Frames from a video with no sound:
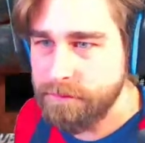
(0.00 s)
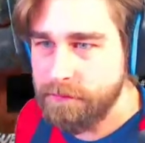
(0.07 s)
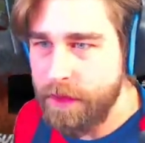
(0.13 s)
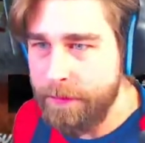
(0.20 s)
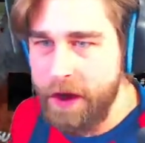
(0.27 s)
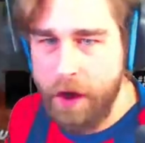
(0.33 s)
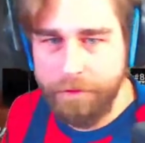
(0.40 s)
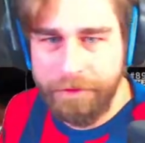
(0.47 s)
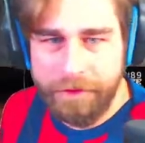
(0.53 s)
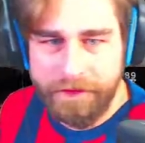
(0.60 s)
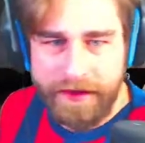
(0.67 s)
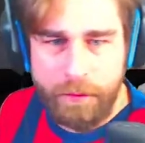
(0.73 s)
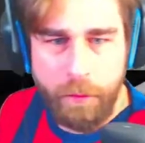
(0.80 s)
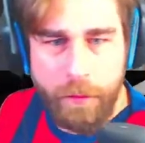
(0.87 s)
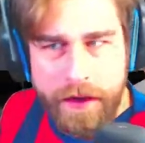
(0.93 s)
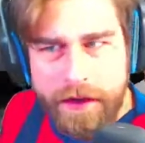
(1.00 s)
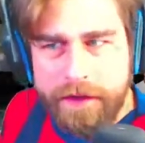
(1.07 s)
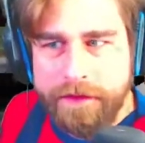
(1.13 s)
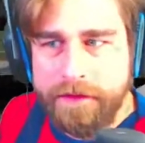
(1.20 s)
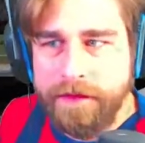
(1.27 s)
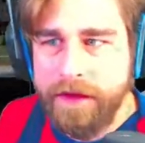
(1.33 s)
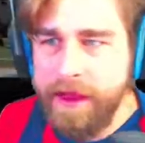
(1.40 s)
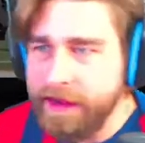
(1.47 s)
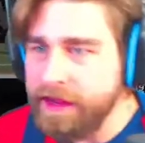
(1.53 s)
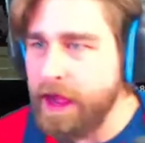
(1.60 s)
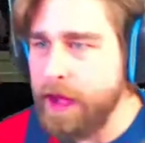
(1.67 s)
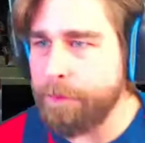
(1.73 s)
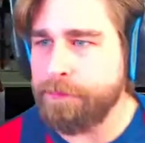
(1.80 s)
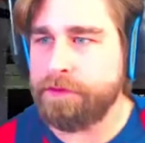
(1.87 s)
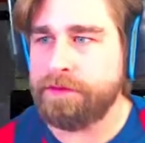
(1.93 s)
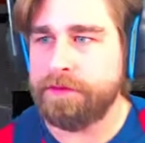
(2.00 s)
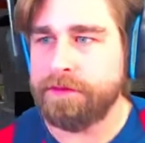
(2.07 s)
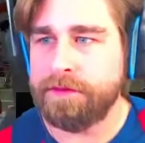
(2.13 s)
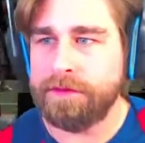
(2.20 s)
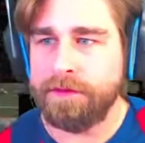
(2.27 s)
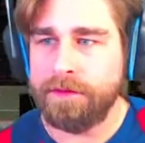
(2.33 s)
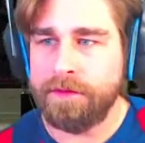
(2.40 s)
Let me know if there's any weird hiccups.